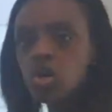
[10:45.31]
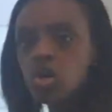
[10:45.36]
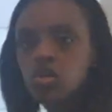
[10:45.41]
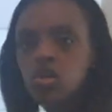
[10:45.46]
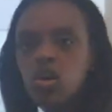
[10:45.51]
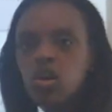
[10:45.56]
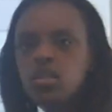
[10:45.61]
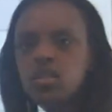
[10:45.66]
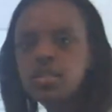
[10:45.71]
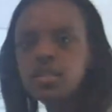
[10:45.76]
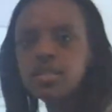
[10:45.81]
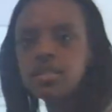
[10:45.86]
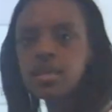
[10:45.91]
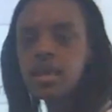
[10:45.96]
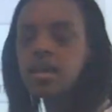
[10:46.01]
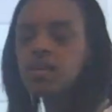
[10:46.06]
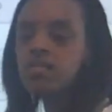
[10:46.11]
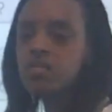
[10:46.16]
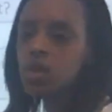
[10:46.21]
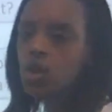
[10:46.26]
"God
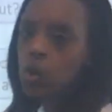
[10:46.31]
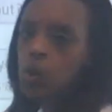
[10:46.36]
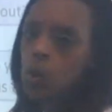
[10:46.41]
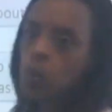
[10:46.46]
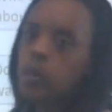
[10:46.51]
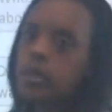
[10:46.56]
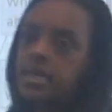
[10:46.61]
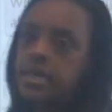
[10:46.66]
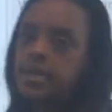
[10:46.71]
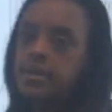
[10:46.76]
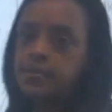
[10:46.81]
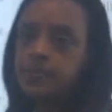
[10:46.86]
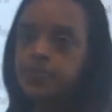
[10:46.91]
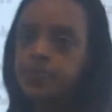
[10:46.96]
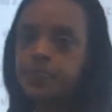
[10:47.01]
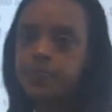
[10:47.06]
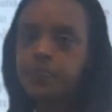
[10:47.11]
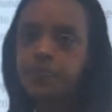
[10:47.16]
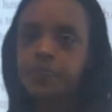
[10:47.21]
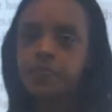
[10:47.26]
save the Queen."
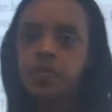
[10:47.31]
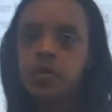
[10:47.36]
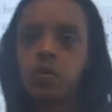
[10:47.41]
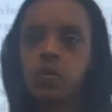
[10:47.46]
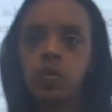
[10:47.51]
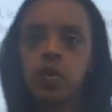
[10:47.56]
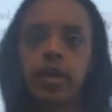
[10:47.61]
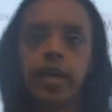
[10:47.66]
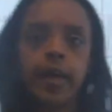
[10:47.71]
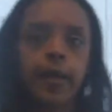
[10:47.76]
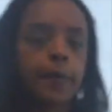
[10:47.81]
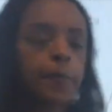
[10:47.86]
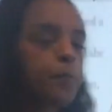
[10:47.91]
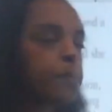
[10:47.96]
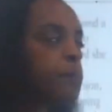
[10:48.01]
Okay,